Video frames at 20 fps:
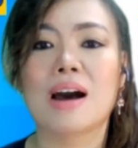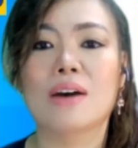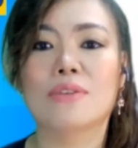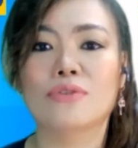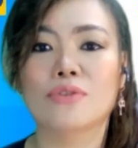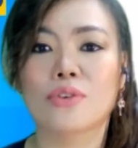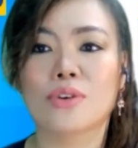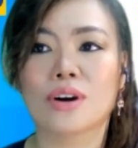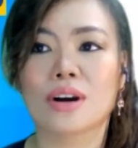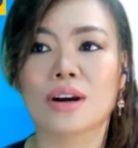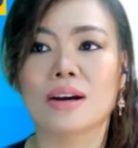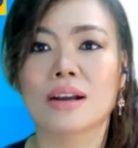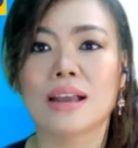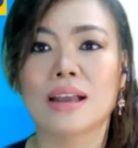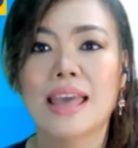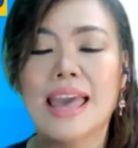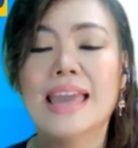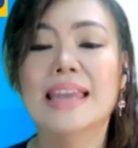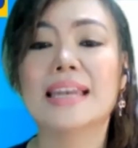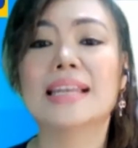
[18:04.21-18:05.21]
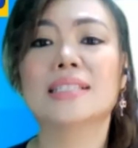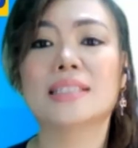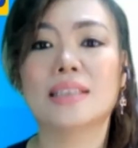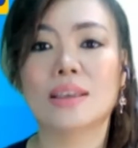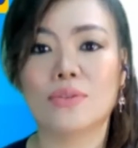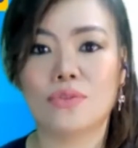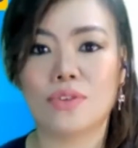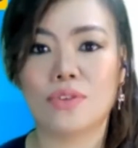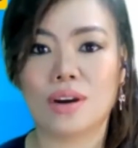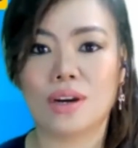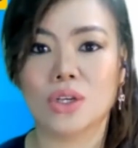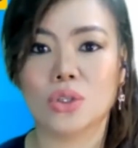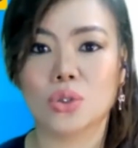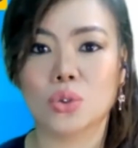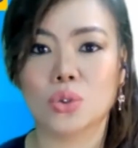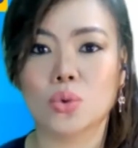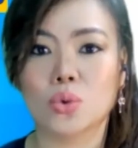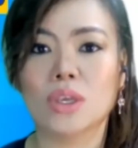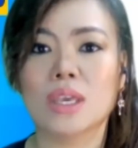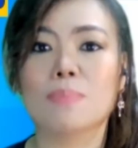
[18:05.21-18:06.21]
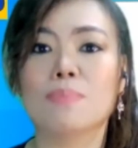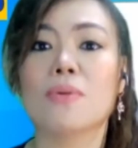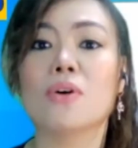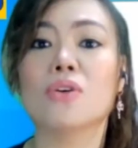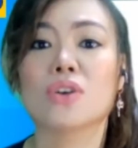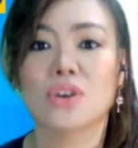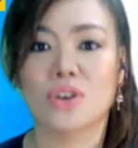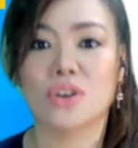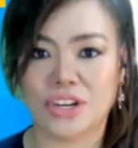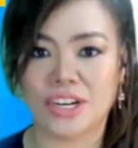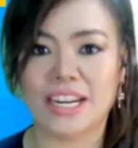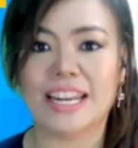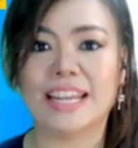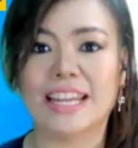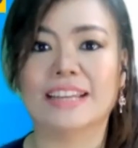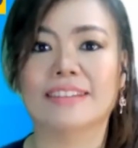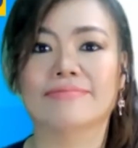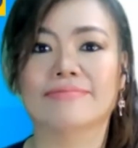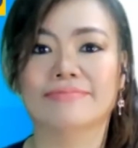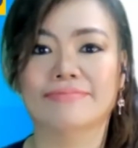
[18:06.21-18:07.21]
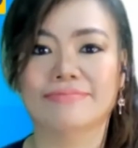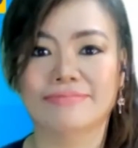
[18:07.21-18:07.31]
for any seafarer to keep on learning?